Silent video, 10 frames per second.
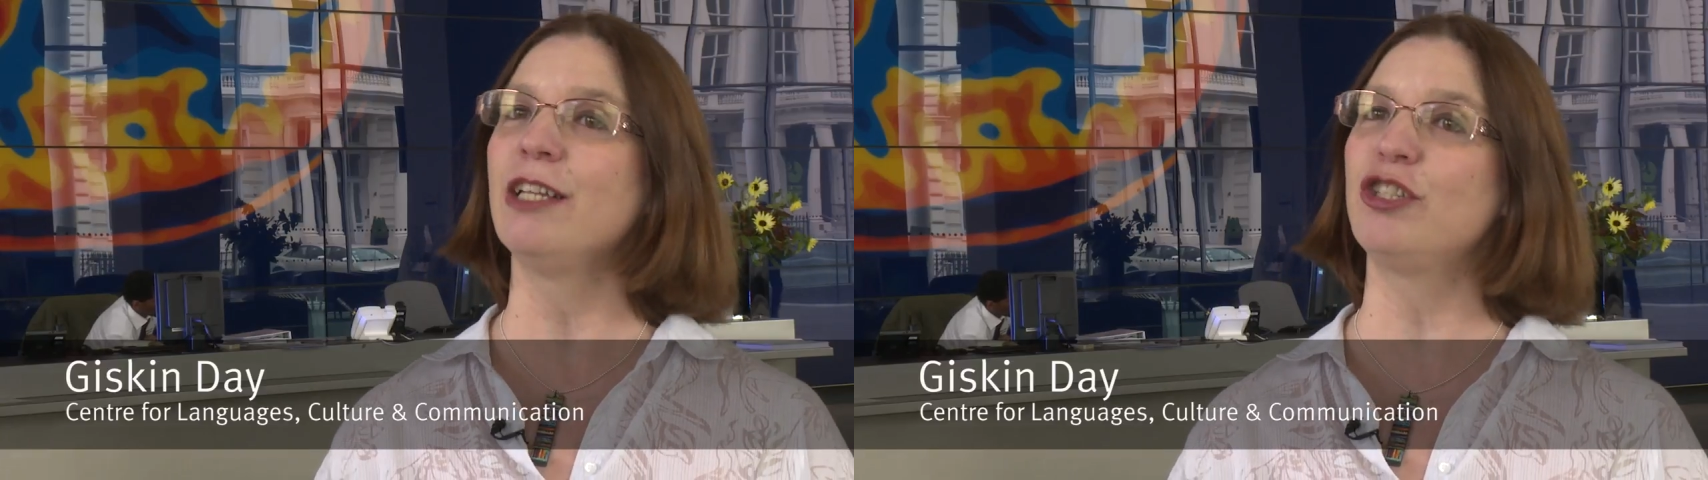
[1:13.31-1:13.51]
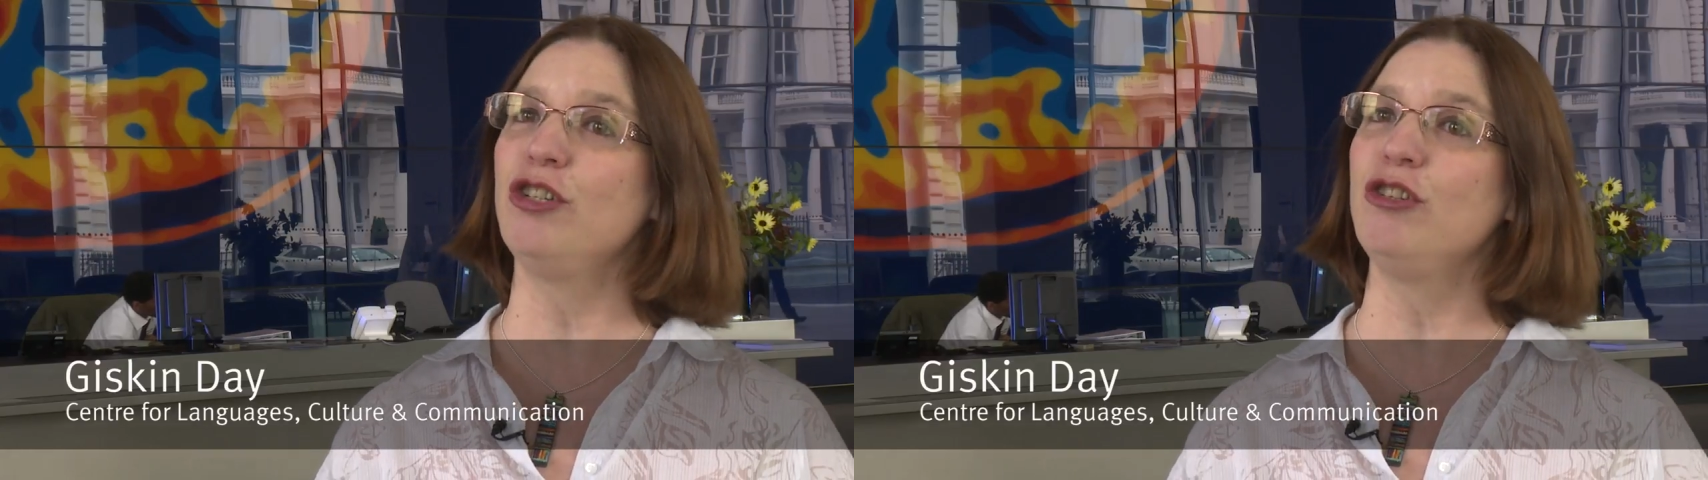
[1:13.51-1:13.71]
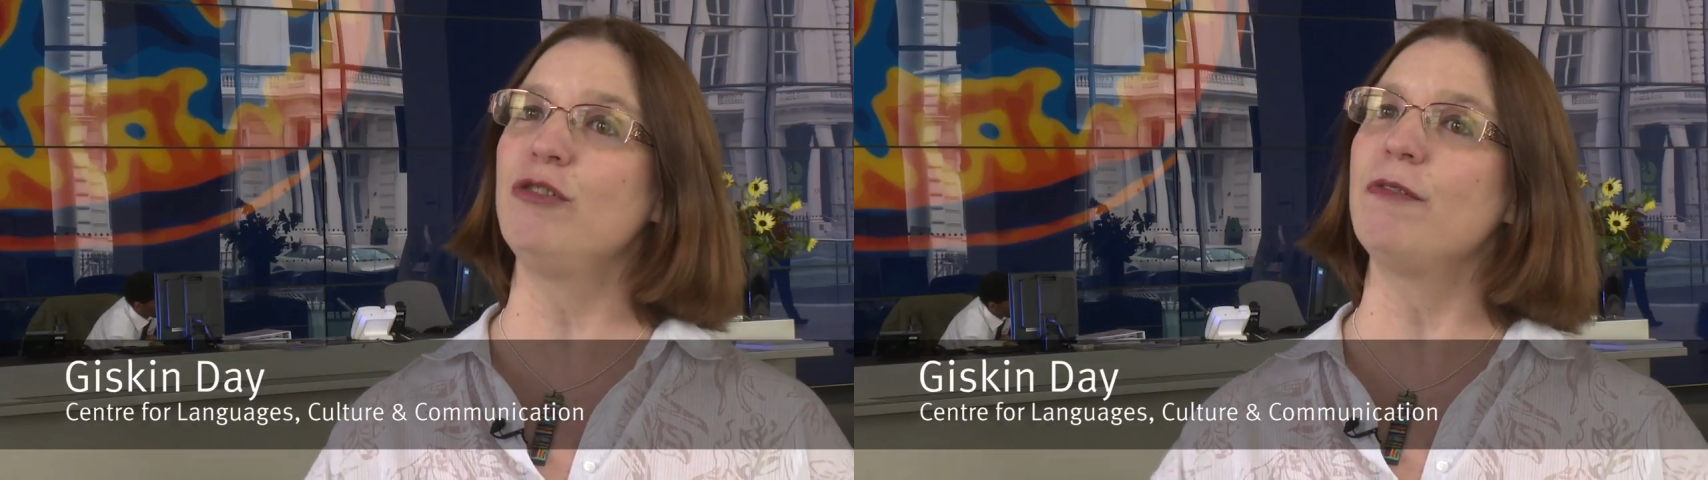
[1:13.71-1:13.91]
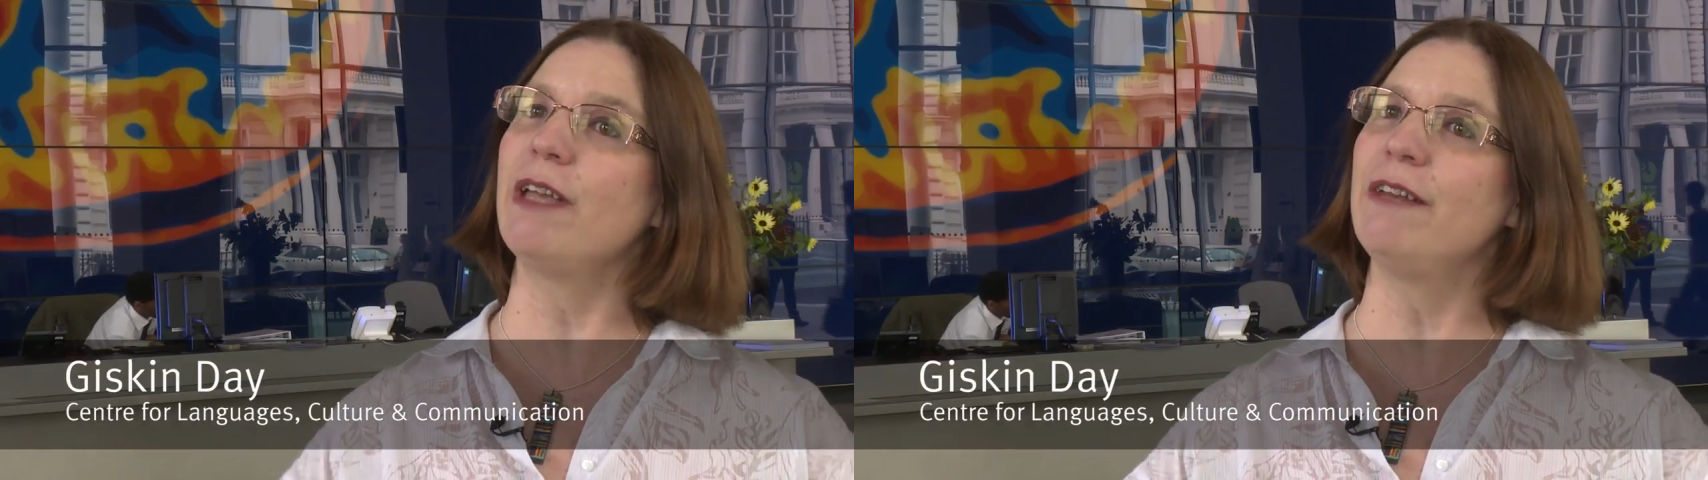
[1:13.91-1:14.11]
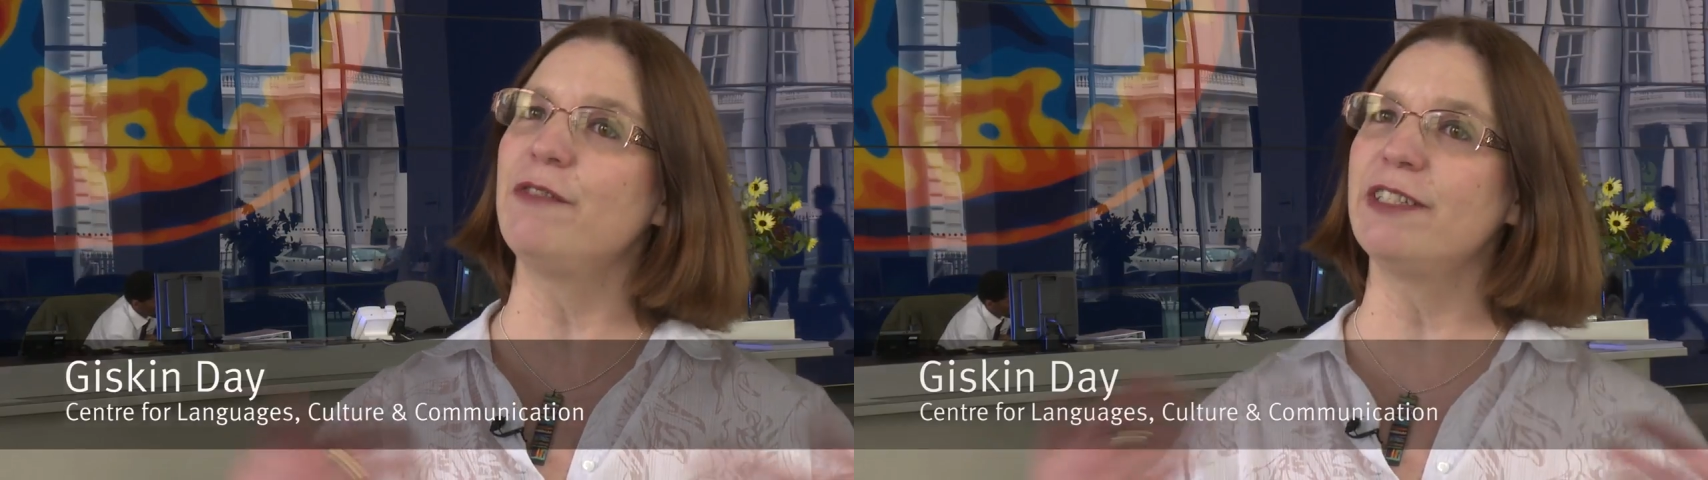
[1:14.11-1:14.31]
to
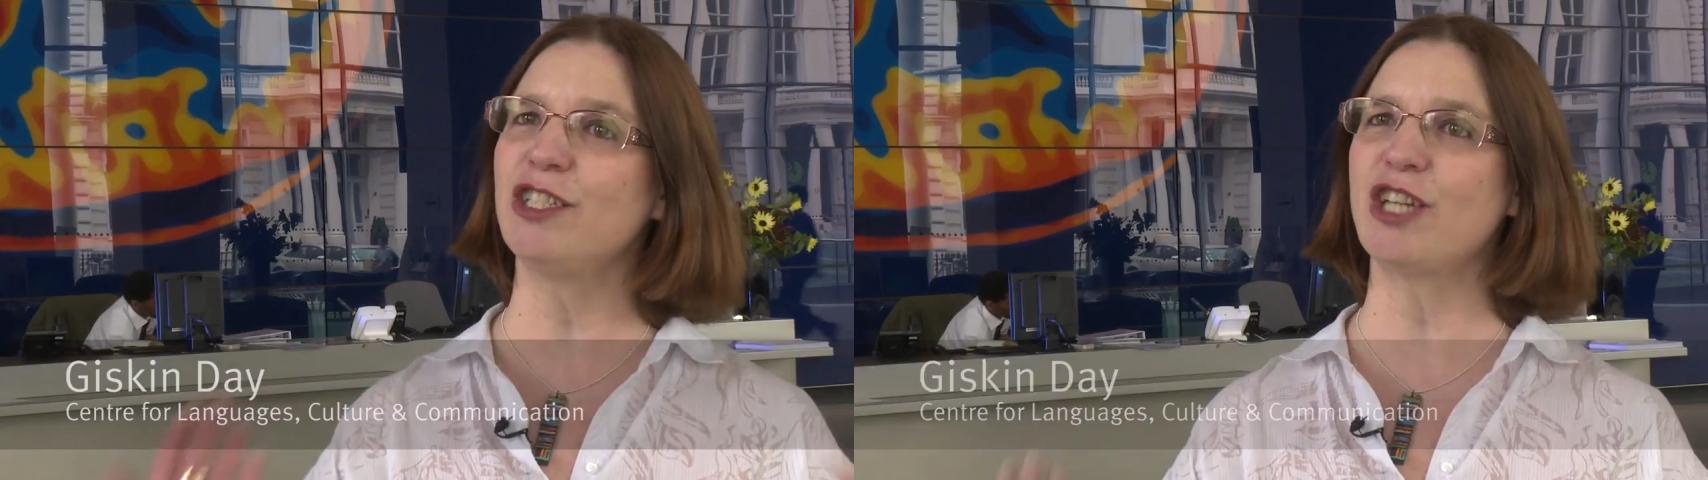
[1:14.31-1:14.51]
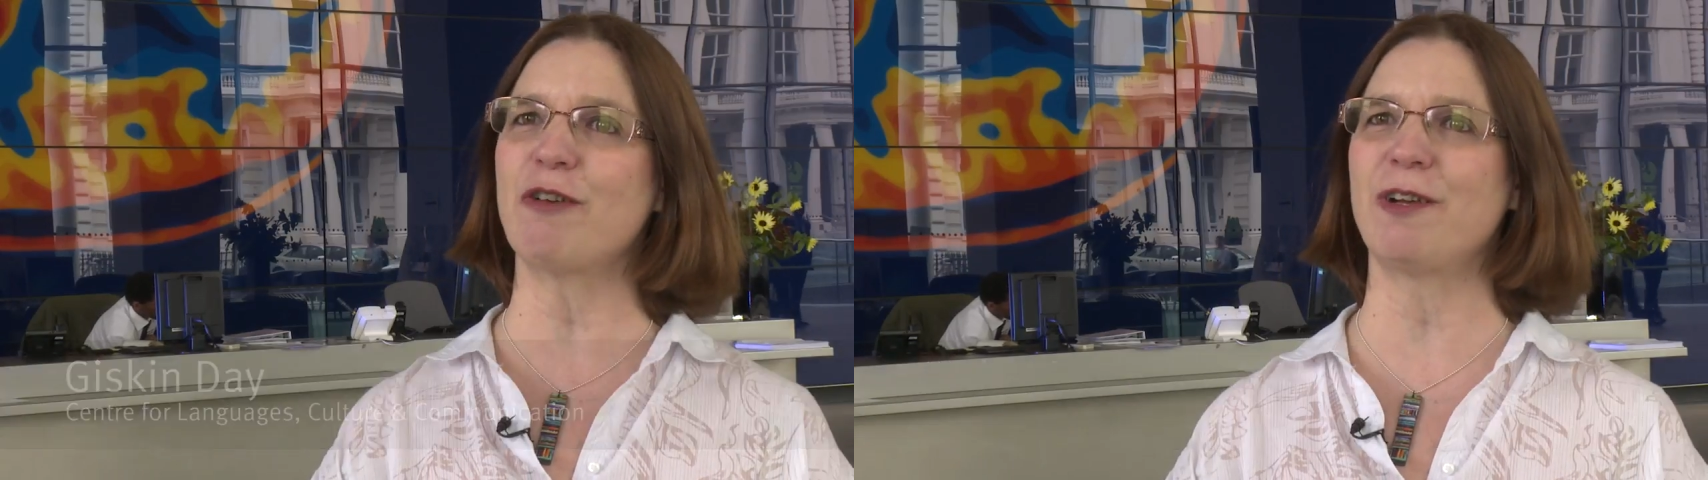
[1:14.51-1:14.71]
envisage our